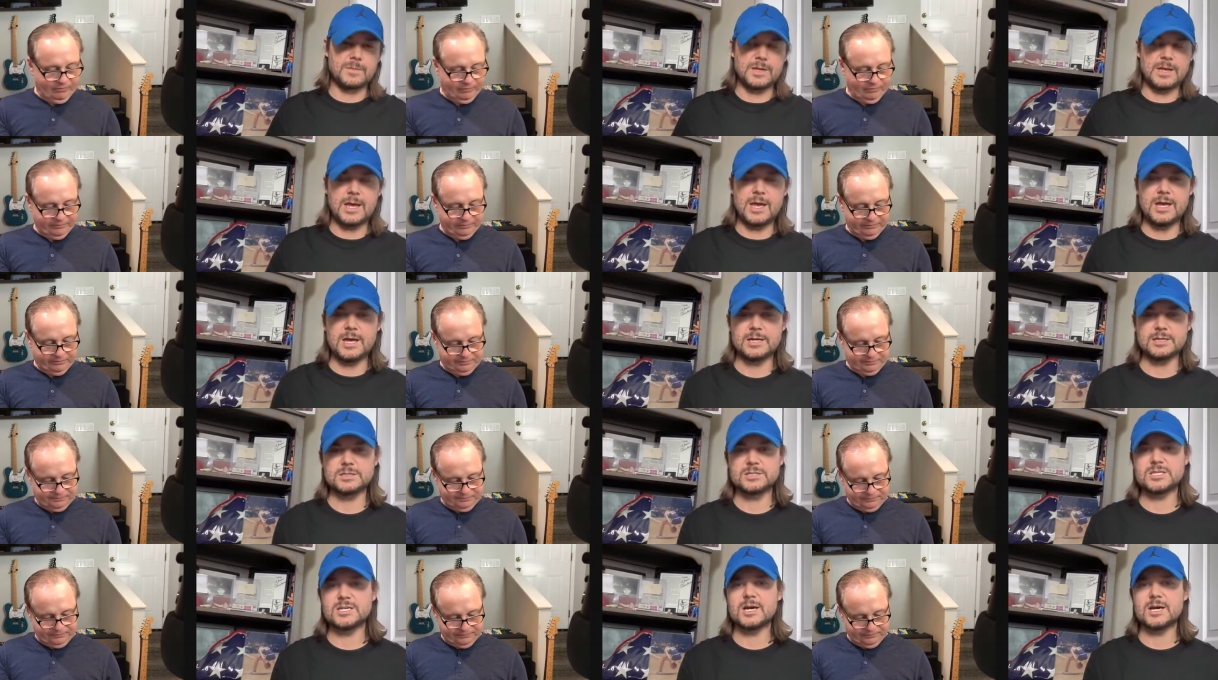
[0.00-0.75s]

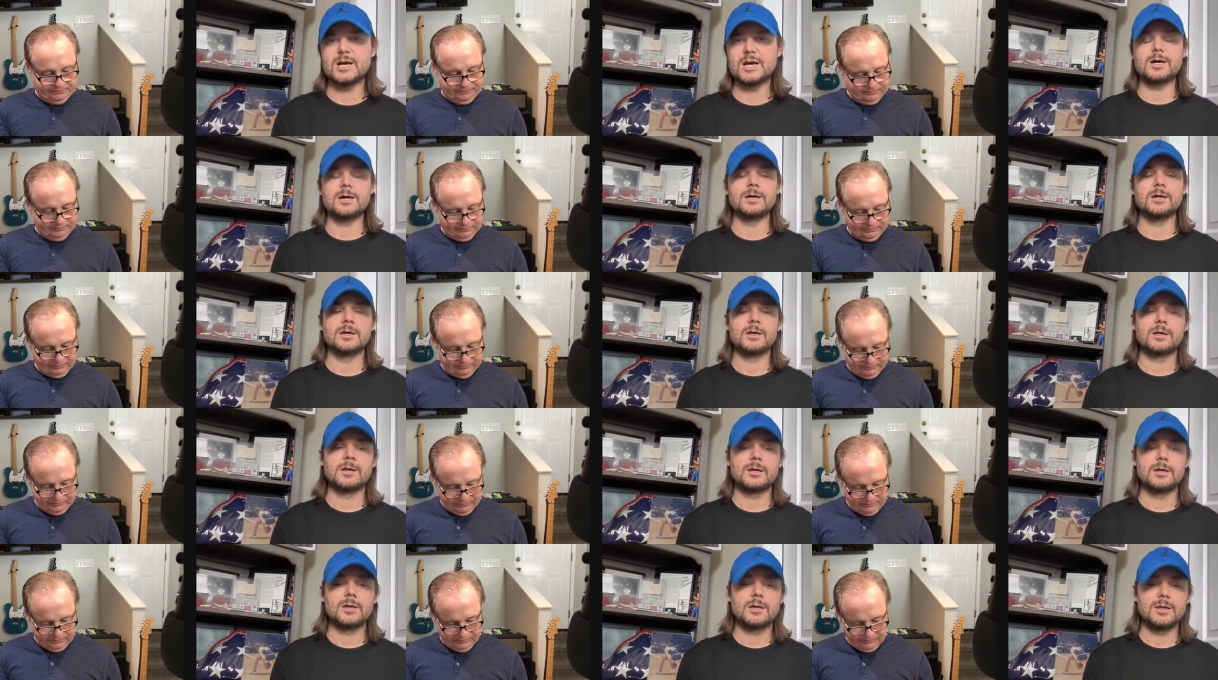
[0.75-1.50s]
Speaker 1: And uh,
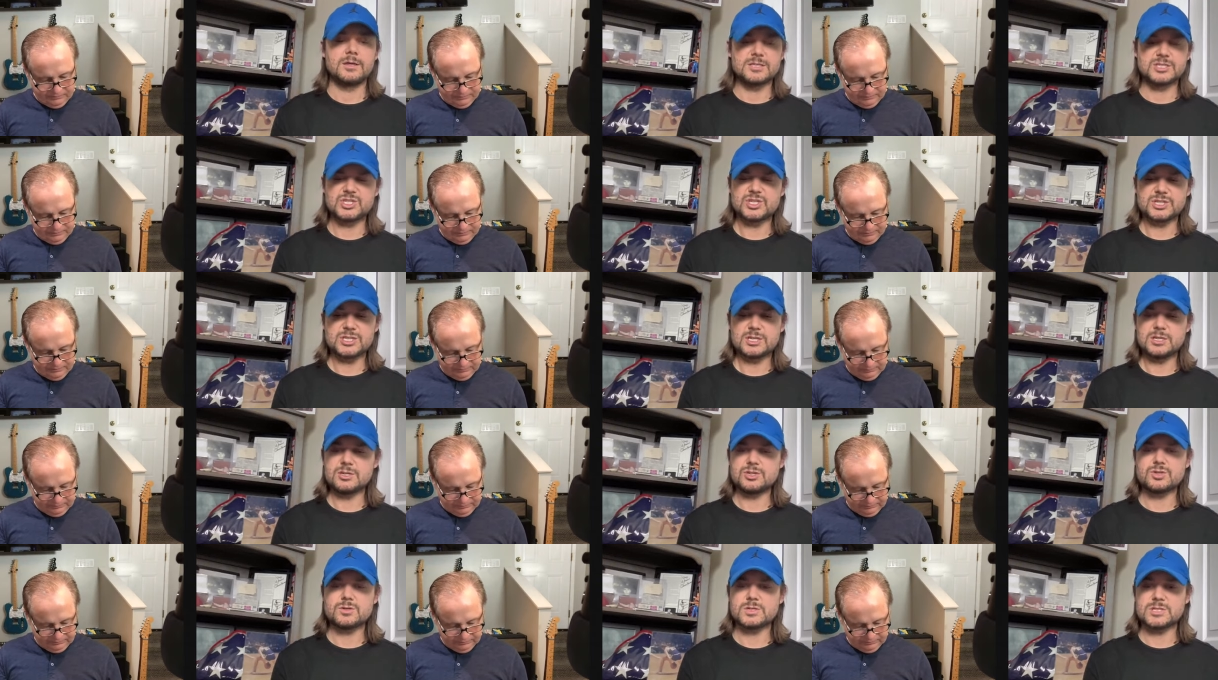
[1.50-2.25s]
it's just
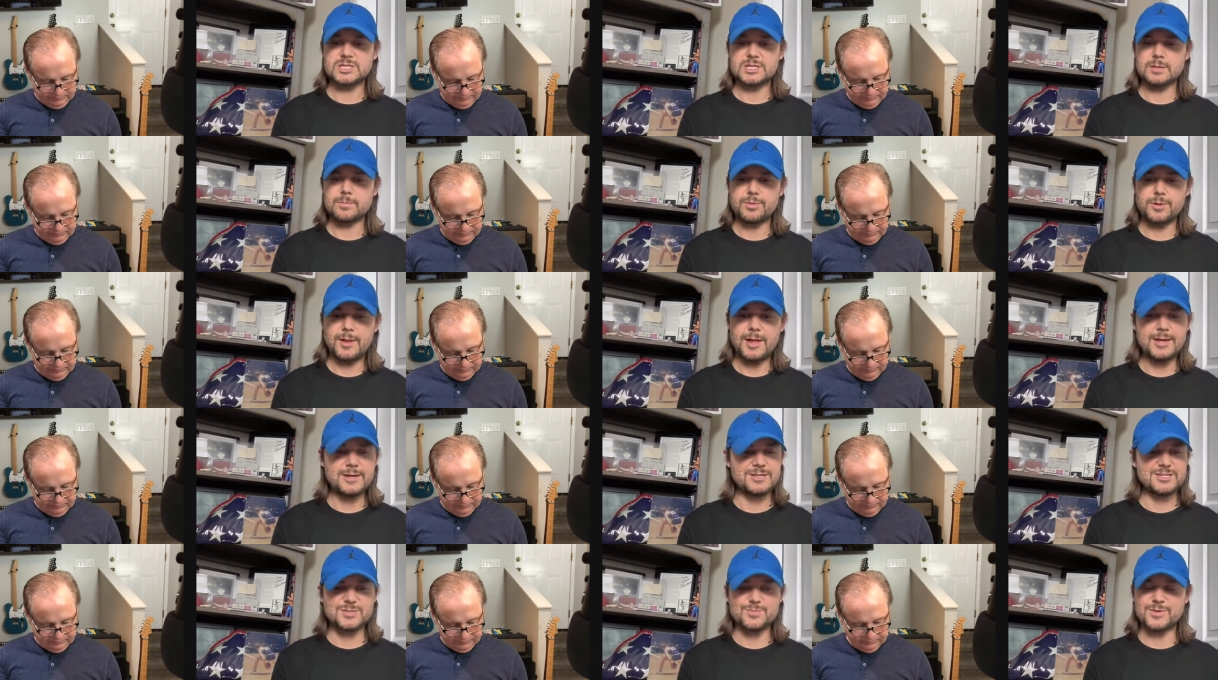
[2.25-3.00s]
an interesting
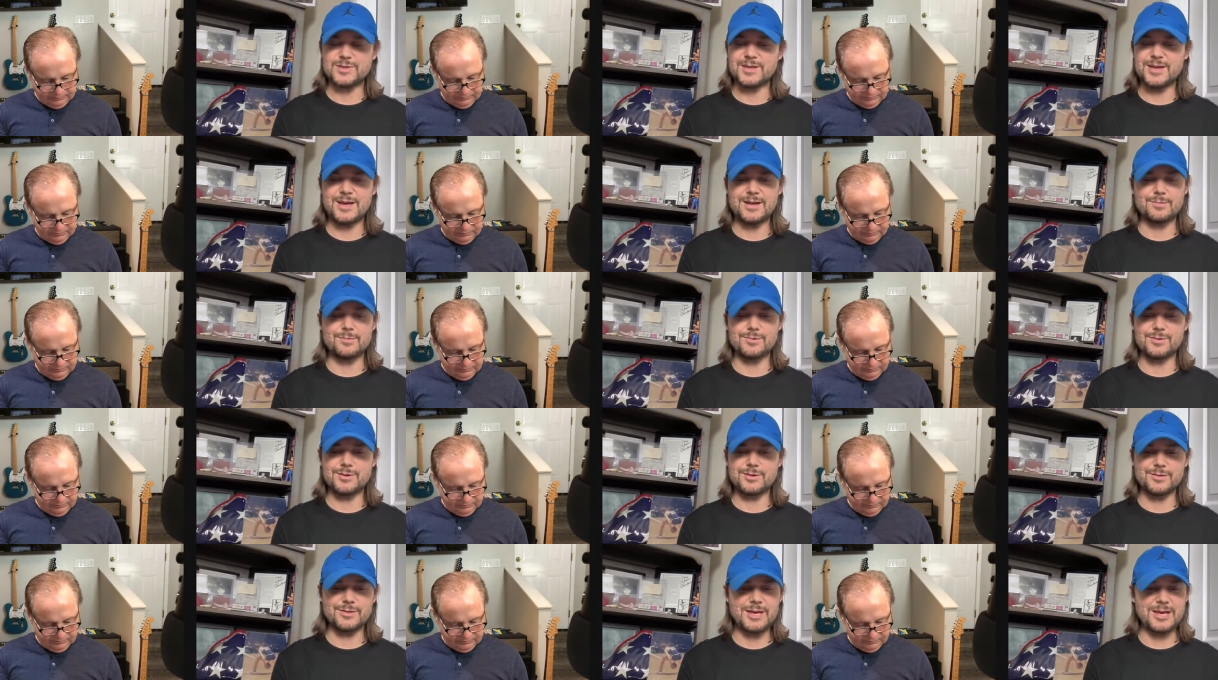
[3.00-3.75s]
place. But that
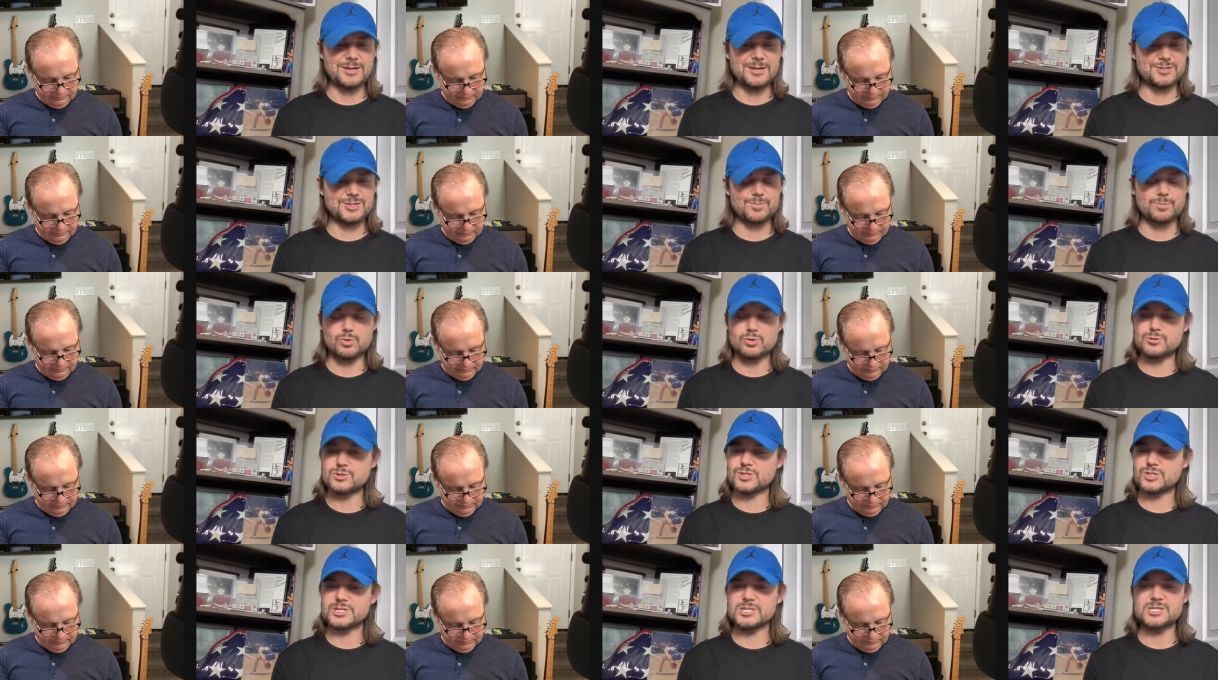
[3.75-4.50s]
uh, that
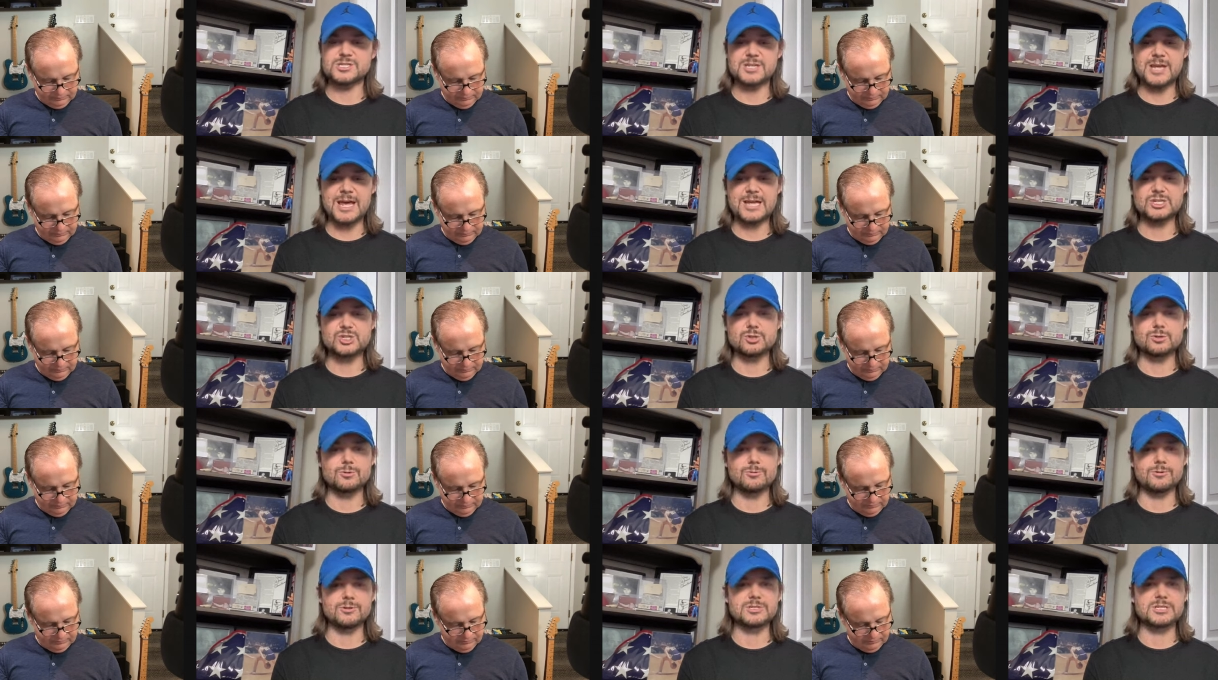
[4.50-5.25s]
Bruce Lee
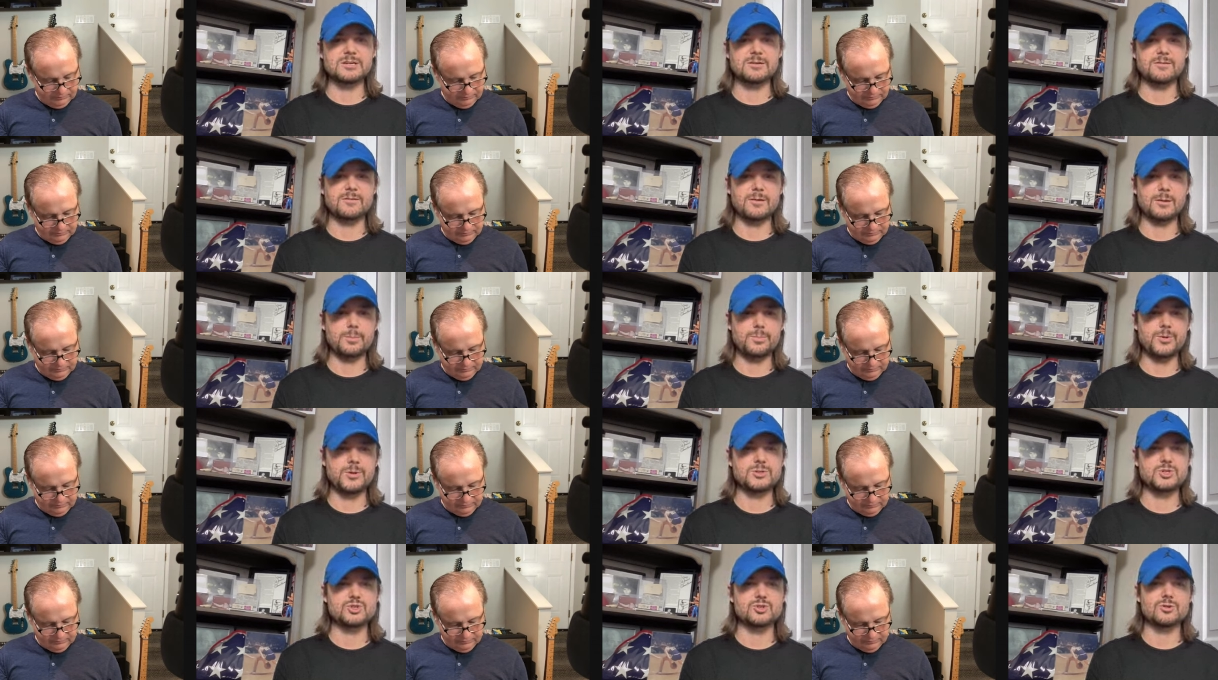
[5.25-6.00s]
statue is a, a
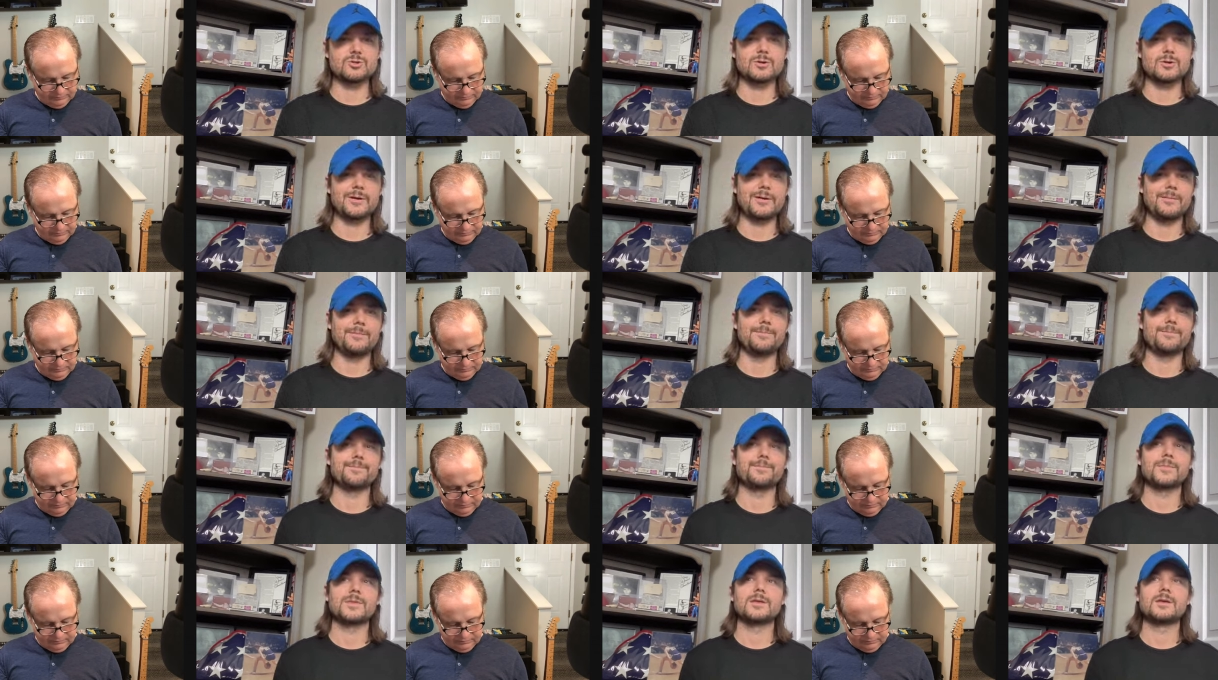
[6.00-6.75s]
picture
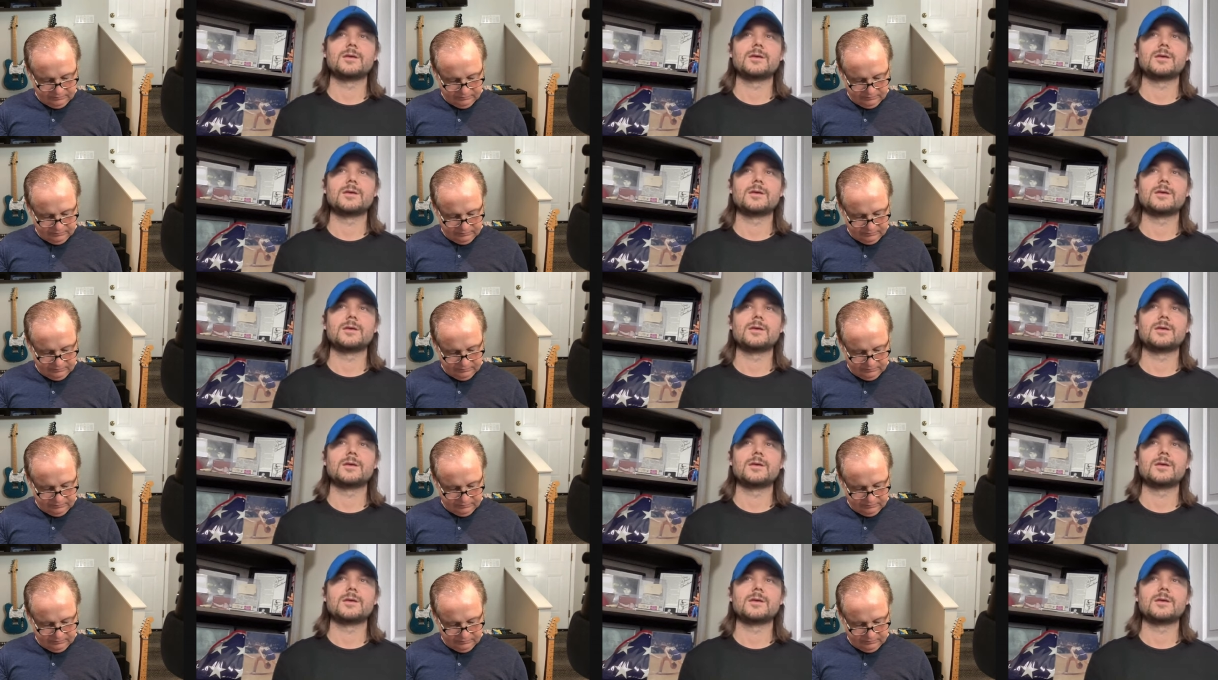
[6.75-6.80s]
um,